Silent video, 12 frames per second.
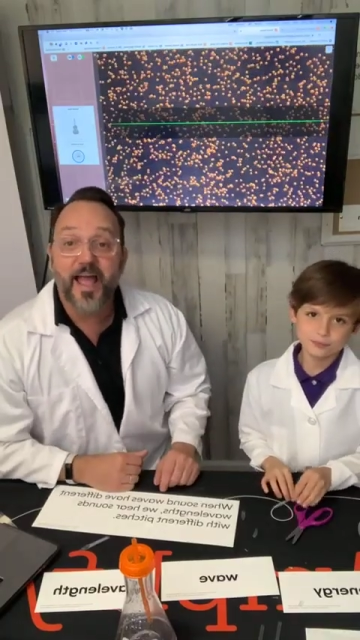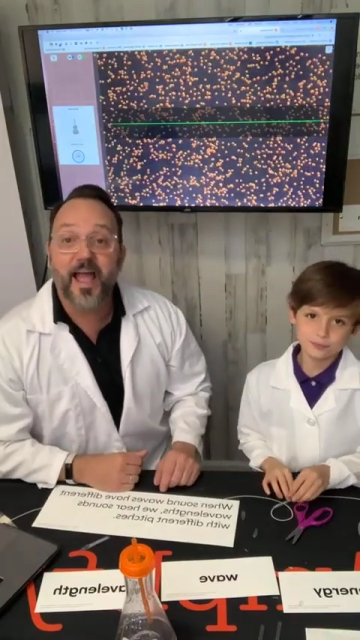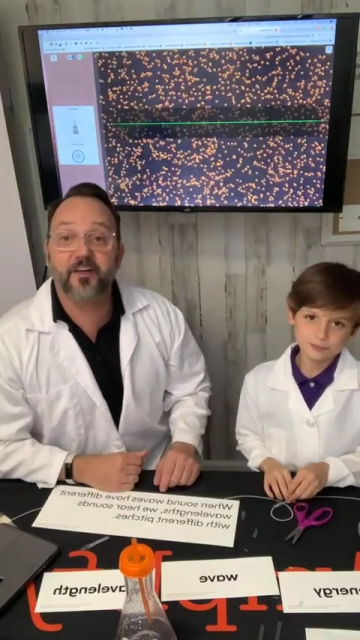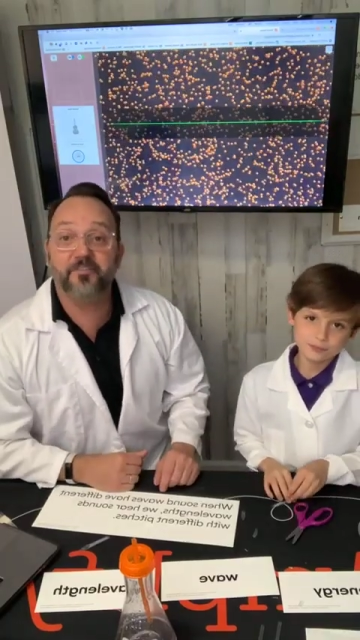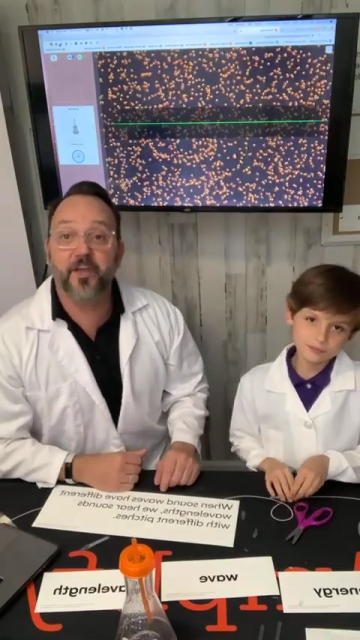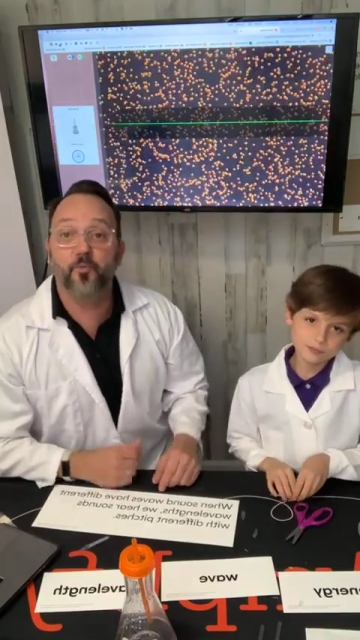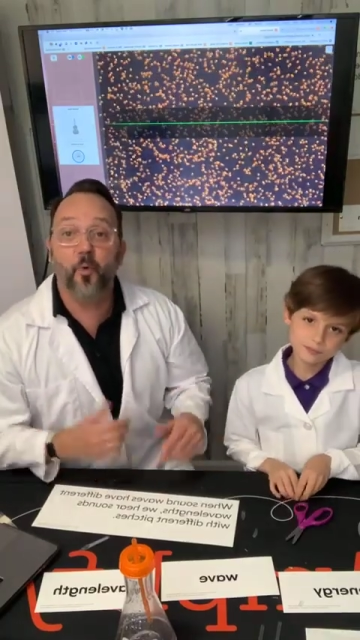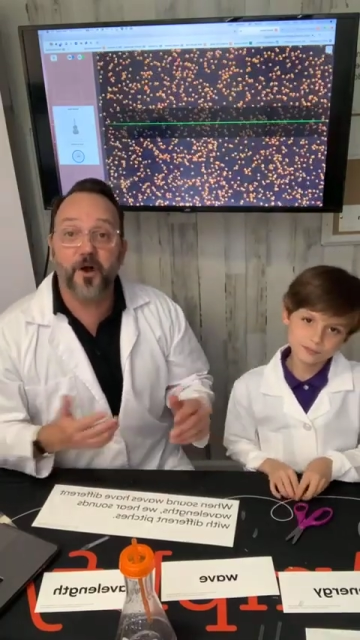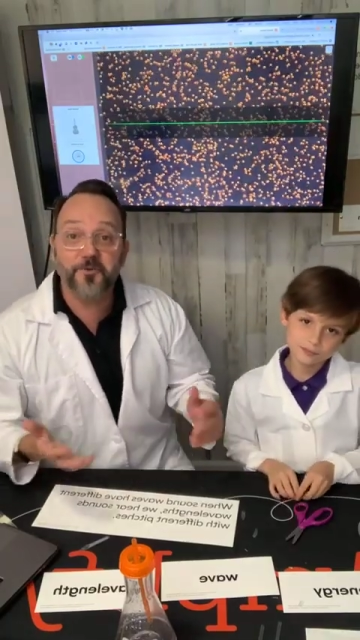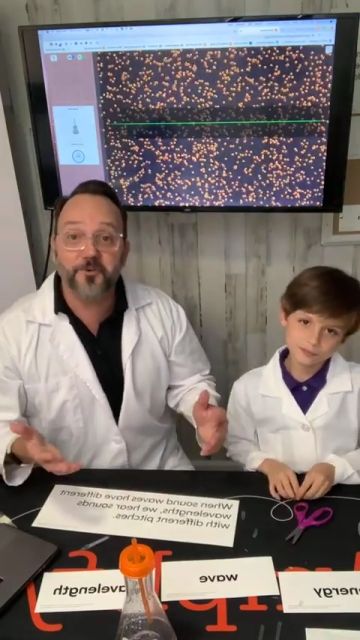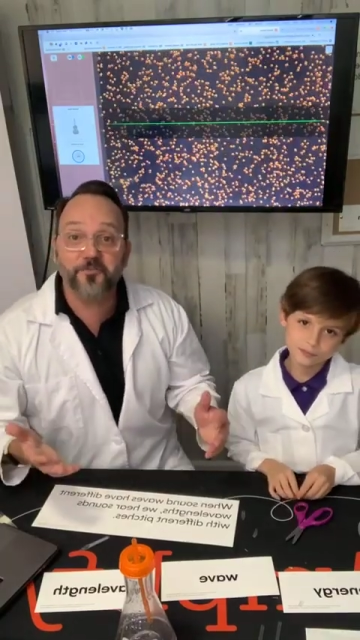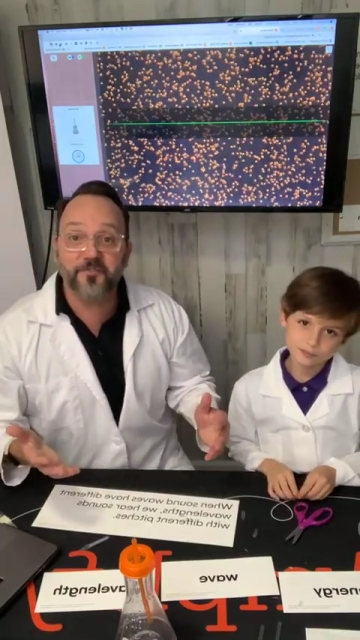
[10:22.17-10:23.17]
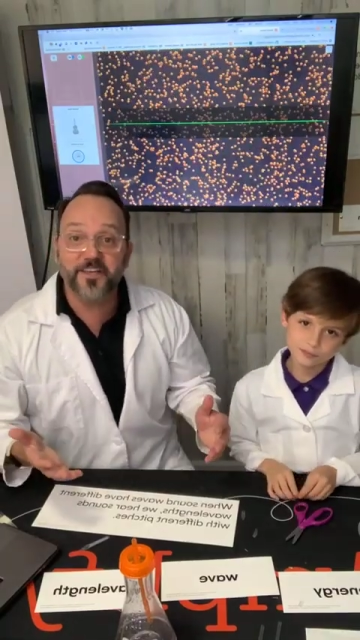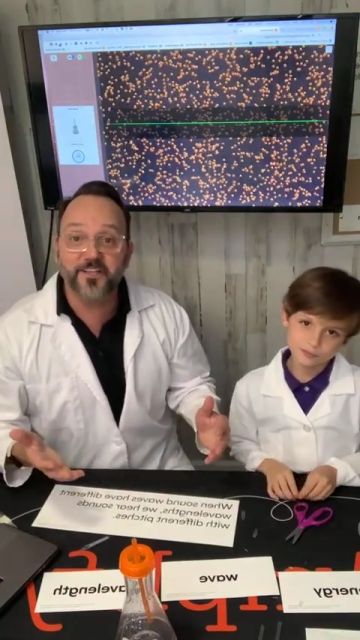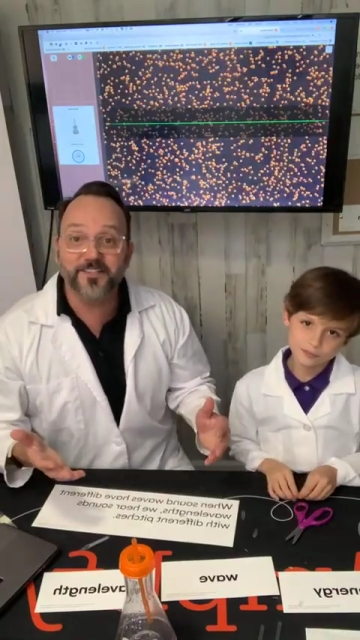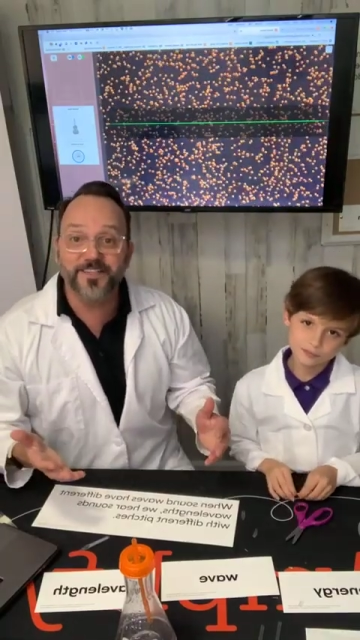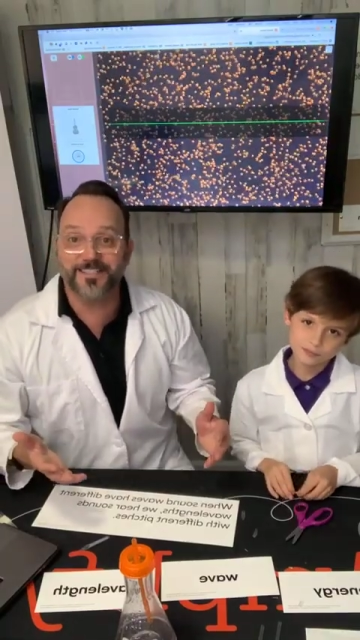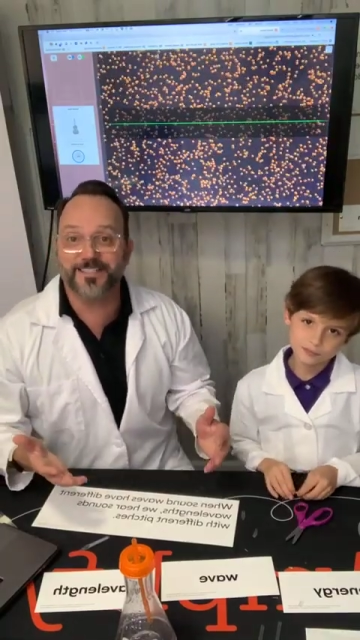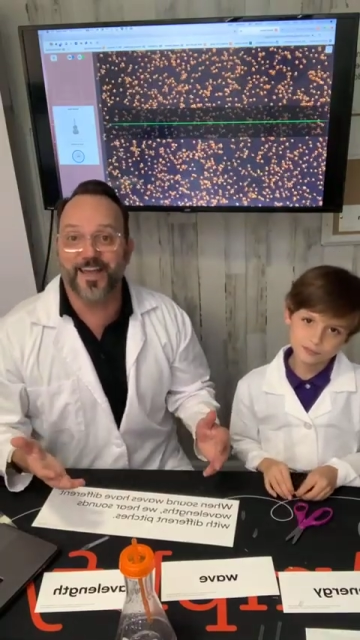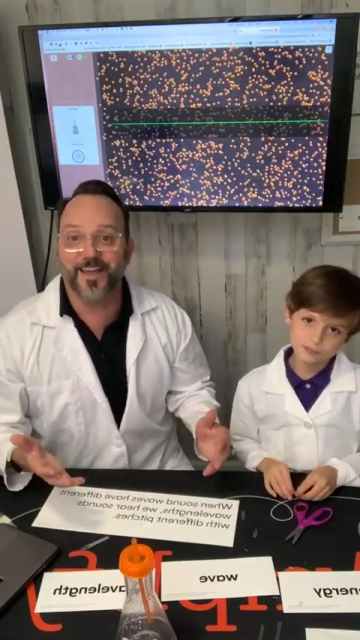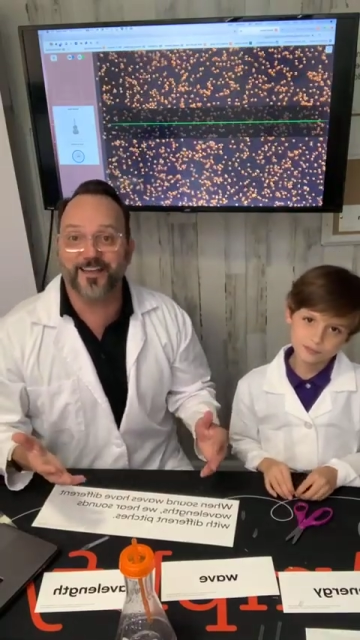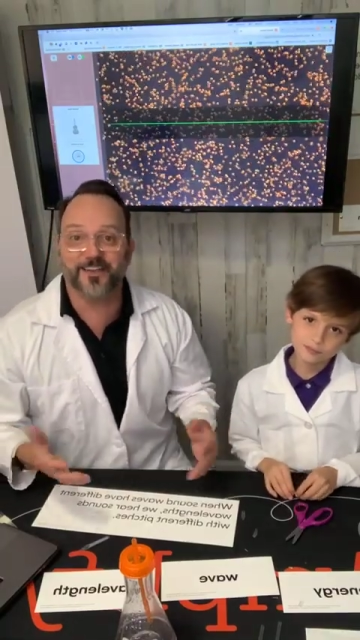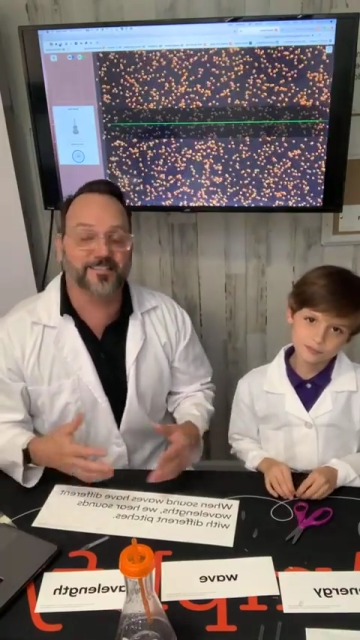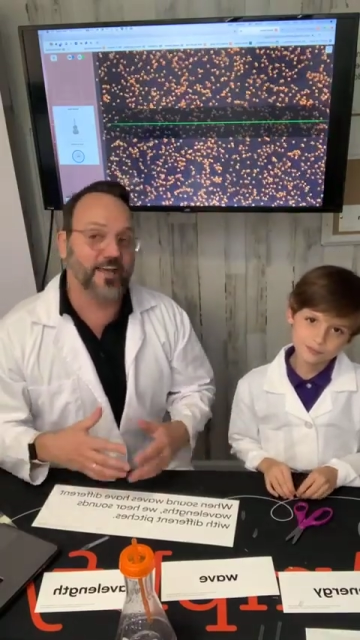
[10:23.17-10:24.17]
Have a wonder-filled
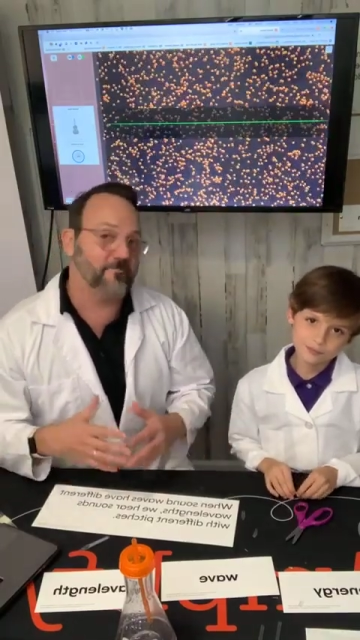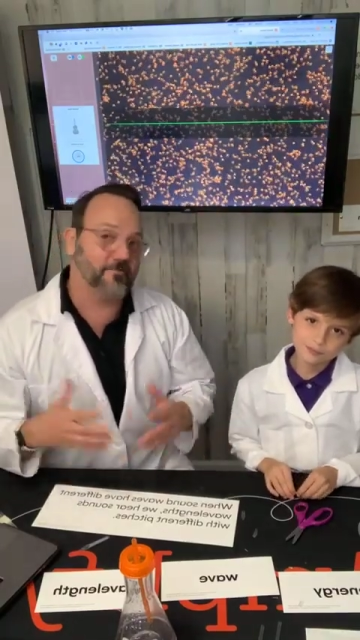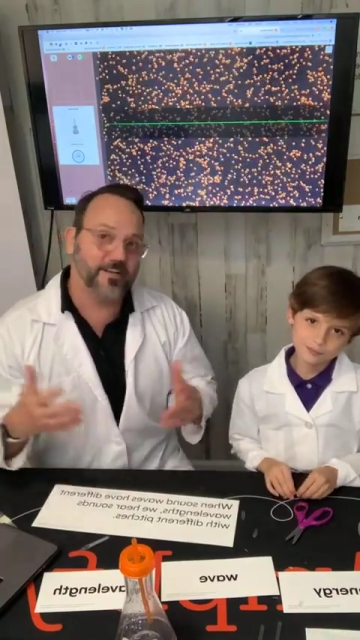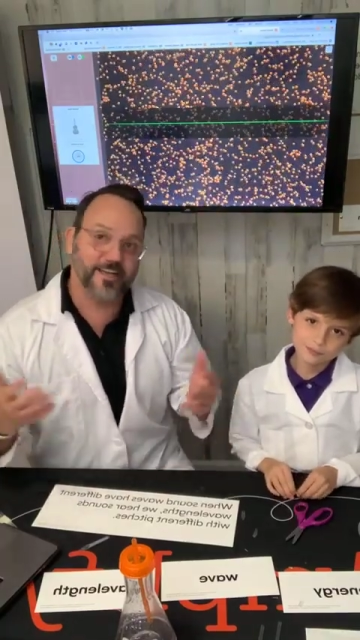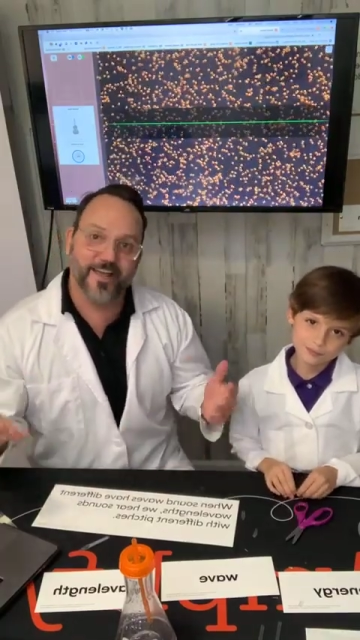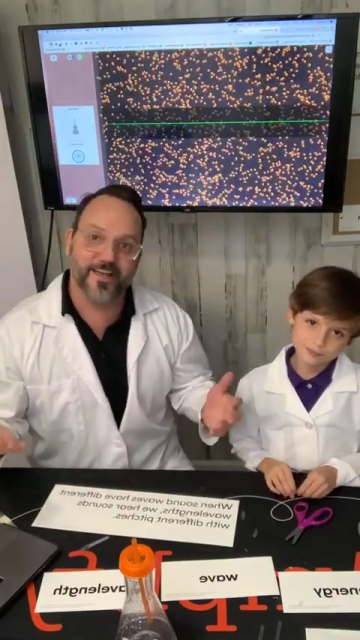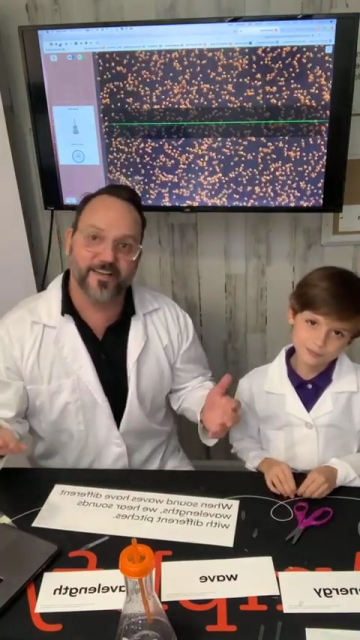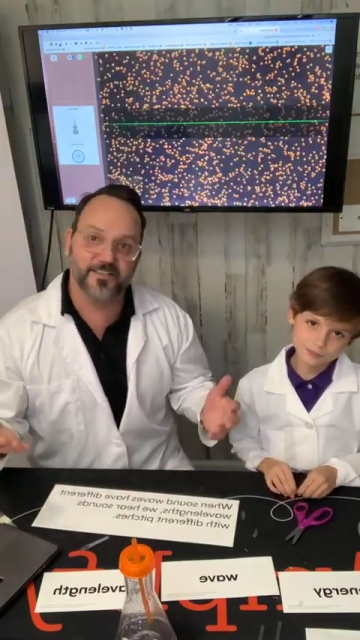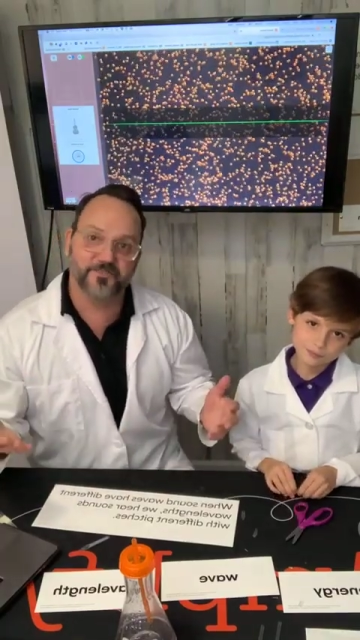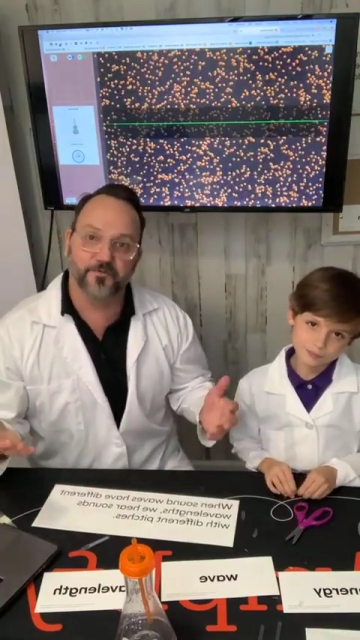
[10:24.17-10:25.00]
day, because every day is